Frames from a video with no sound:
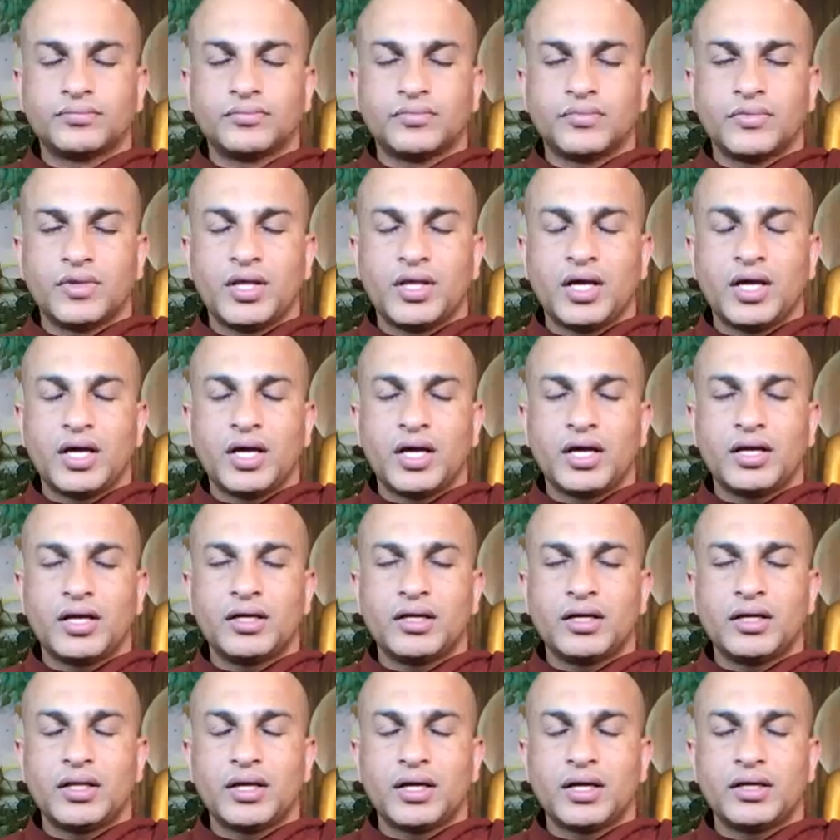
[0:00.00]
They had
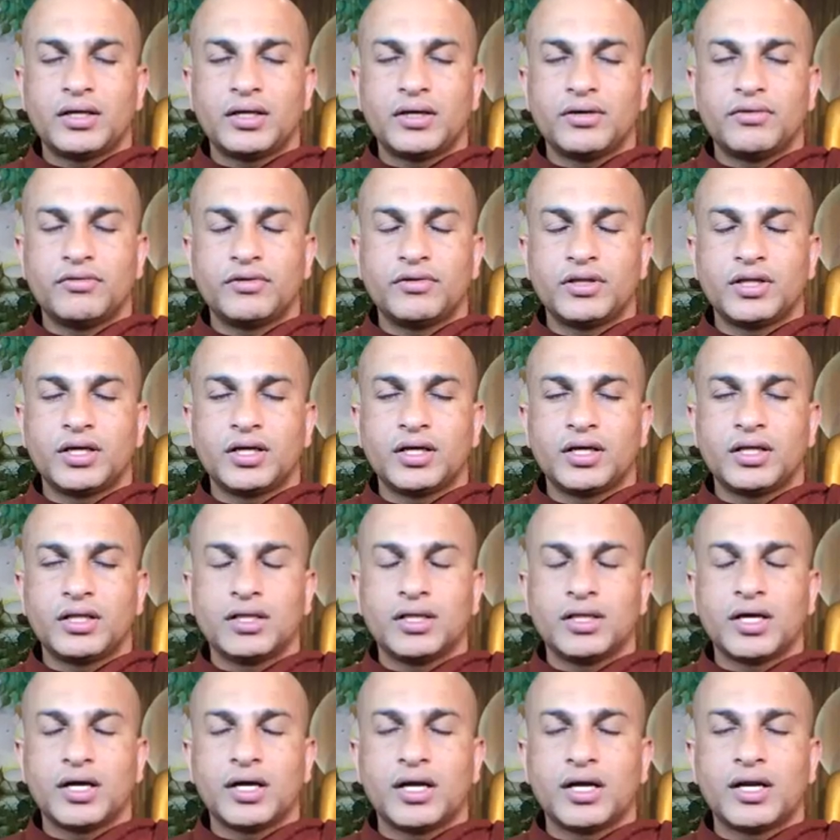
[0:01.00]
that everything in
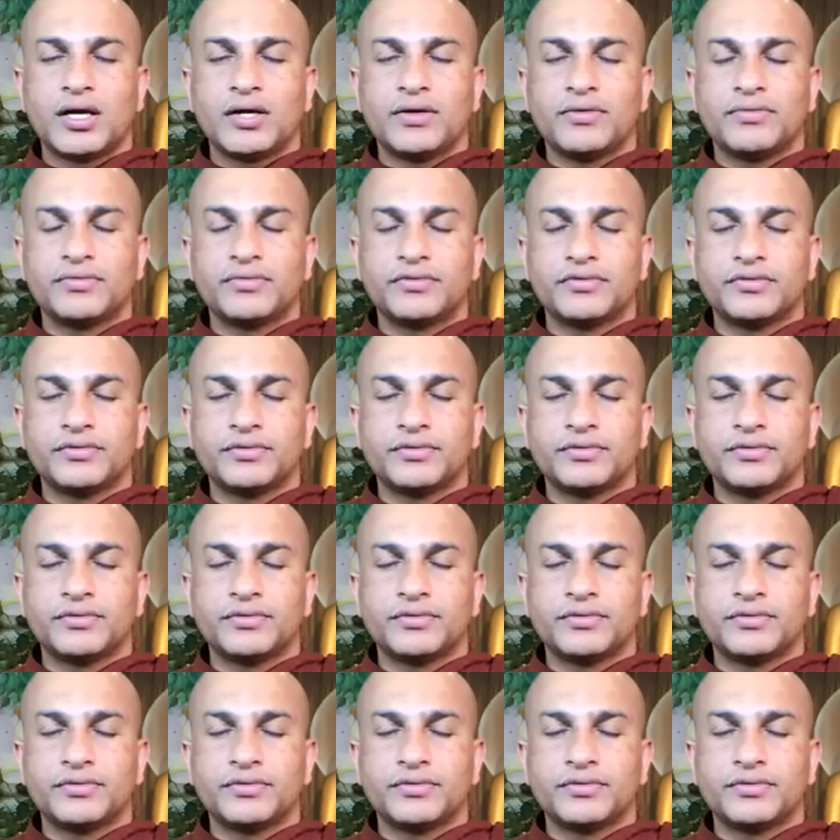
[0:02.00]
their life.